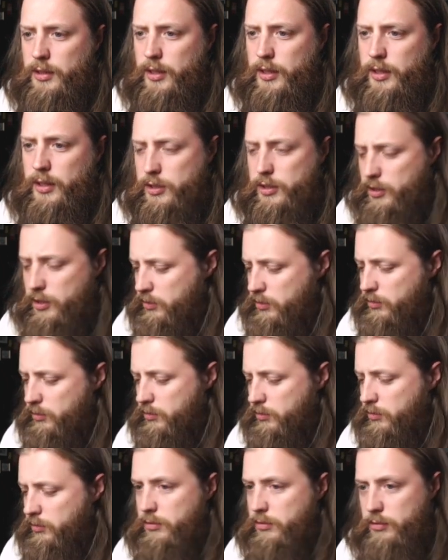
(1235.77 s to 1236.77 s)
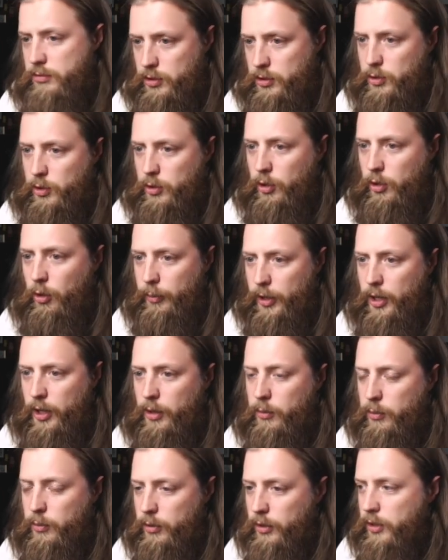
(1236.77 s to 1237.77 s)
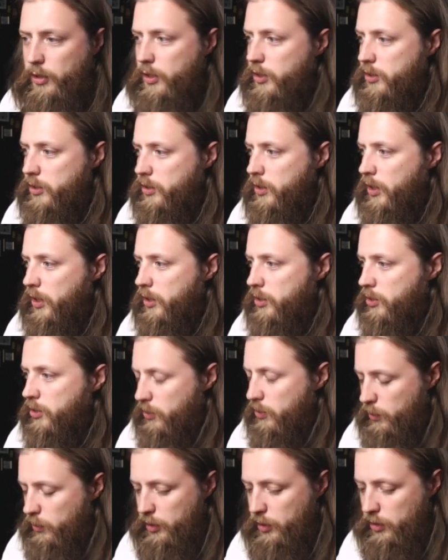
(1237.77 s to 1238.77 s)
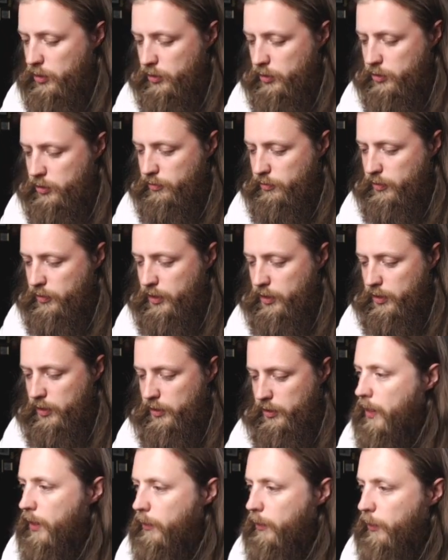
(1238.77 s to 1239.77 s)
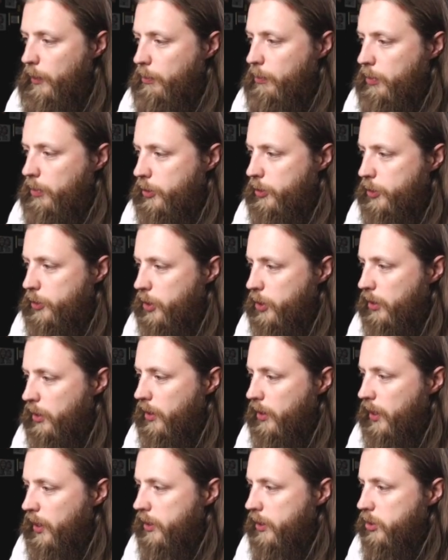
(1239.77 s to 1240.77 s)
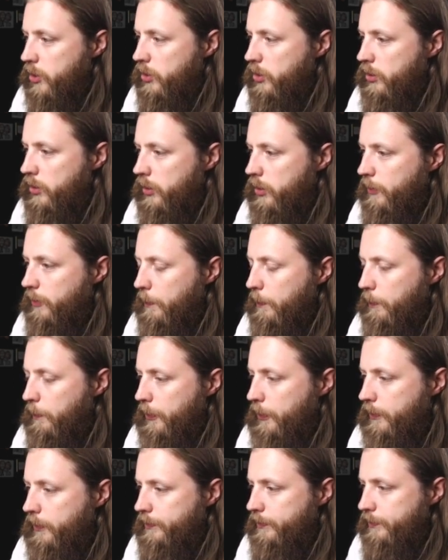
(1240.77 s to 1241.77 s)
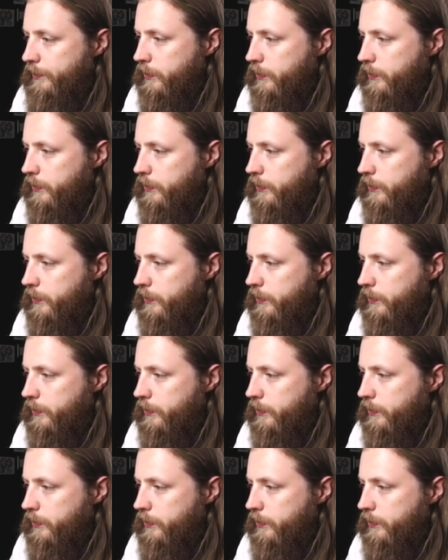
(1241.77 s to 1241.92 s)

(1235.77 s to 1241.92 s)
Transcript: Let's uncomment out one of these tests that we know is failing. Push that up.